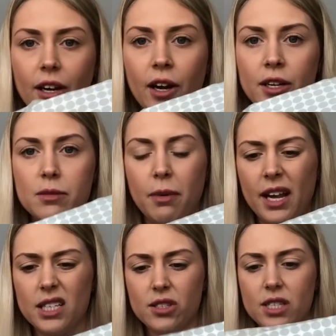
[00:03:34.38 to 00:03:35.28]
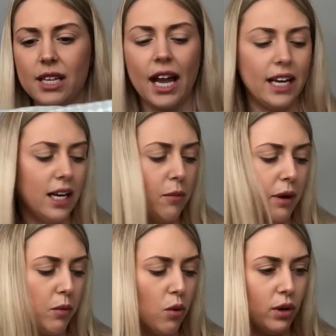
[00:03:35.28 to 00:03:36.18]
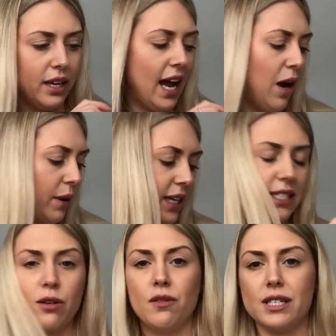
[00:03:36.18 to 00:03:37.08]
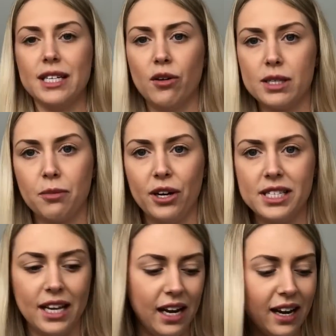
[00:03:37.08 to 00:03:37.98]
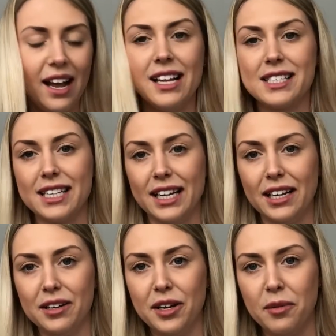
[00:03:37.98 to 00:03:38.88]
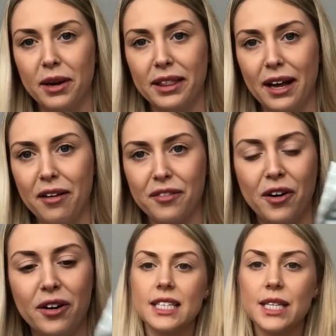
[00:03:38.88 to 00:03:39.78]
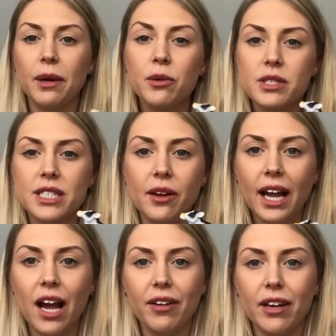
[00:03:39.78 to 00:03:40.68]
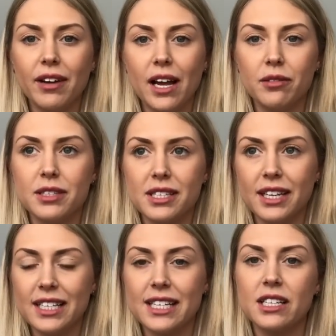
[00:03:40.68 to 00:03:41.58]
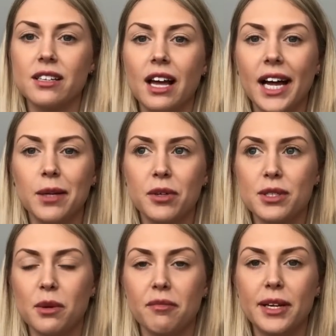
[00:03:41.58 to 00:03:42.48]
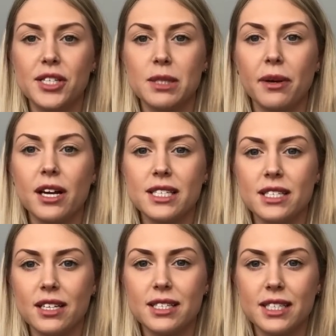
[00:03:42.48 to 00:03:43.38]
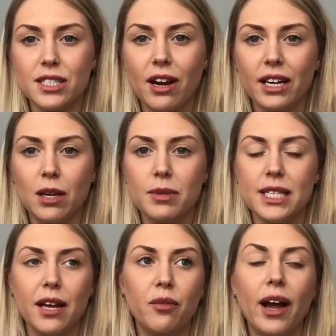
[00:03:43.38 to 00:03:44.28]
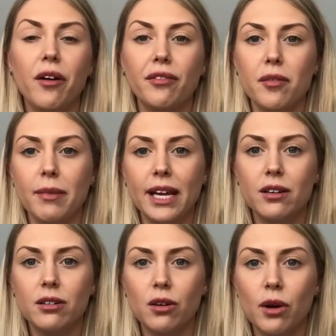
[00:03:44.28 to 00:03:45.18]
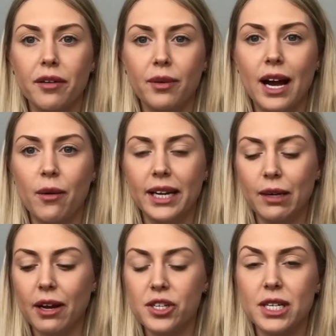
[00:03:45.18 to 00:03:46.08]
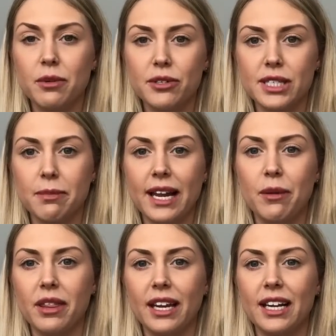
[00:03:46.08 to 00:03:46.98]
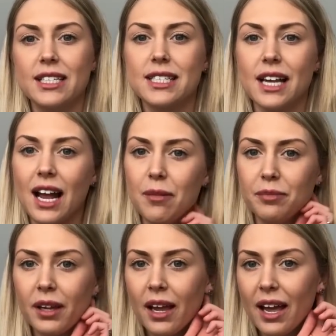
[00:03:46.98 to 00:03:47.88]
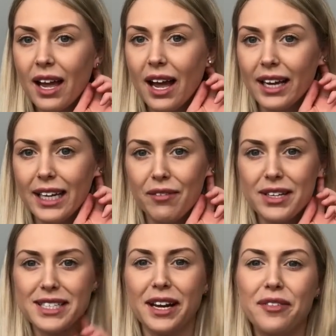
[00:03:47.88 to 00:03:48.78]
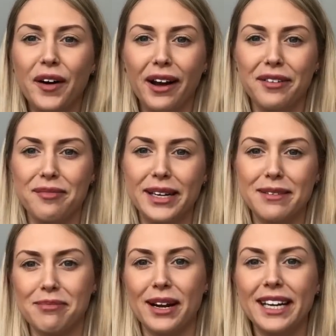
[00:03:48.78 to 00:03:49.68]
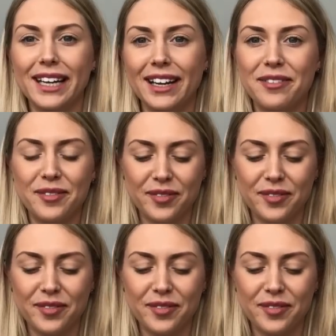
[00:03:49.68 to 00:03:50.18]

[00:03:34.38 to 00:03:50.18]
good, but it's just getting a little bit worn now, and it's obviously not as pretty as the new one that I've got. So I also carry around these little animals with me, just because it does distract Liberty. If we're out for a meal or if we're out anywhere, she will just play with these and give us like a 5-minute break if